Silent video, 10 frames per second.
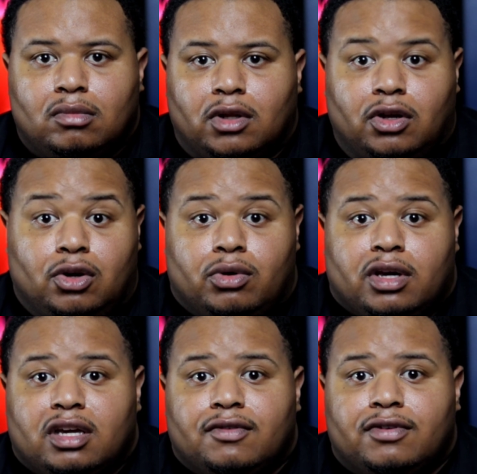You
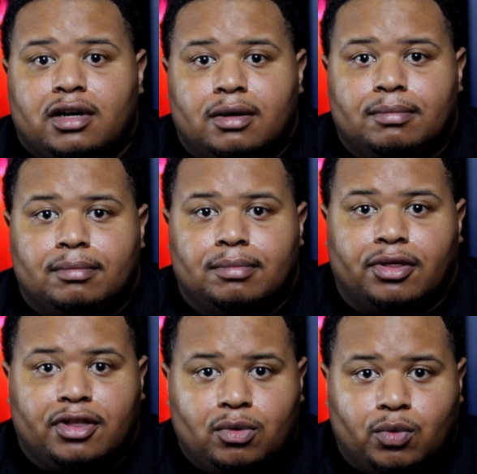can give up,
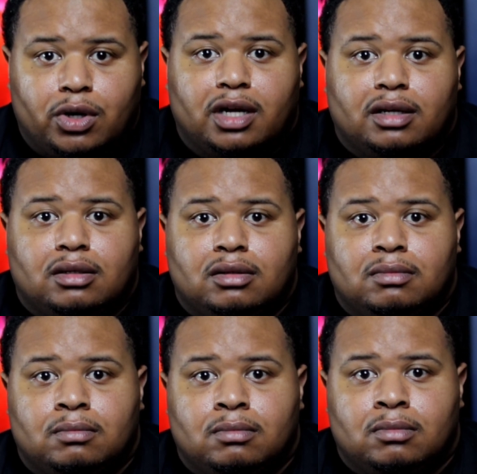but then what?
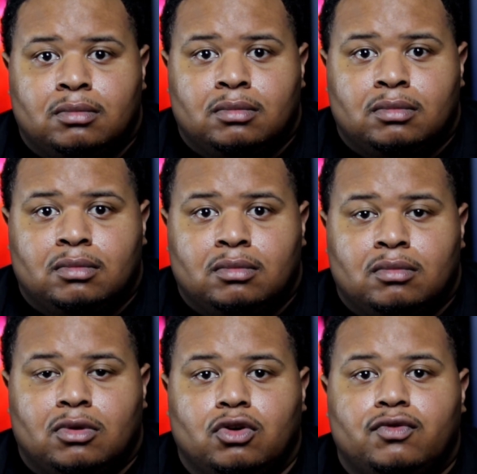
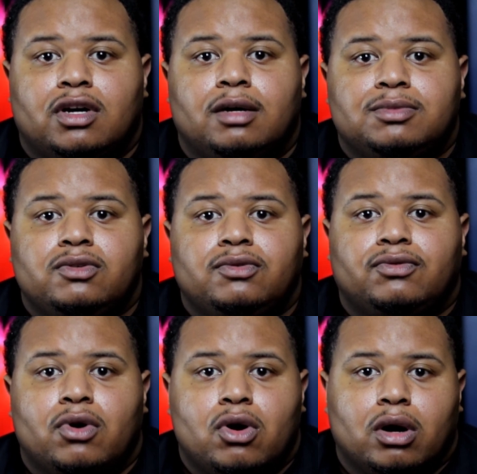You've come too
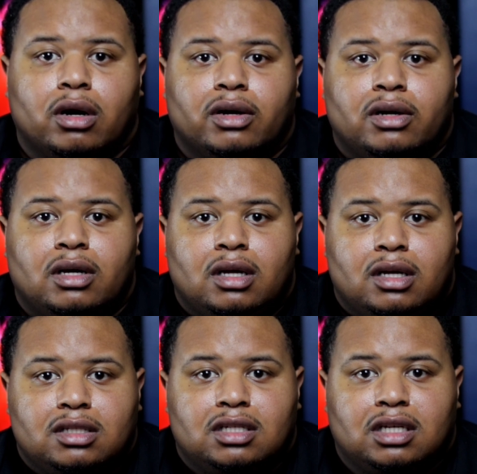far
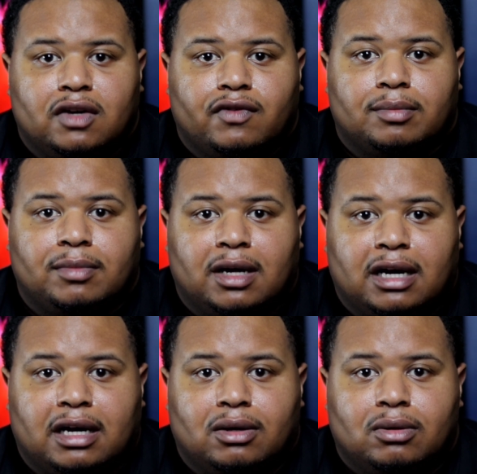to give up now.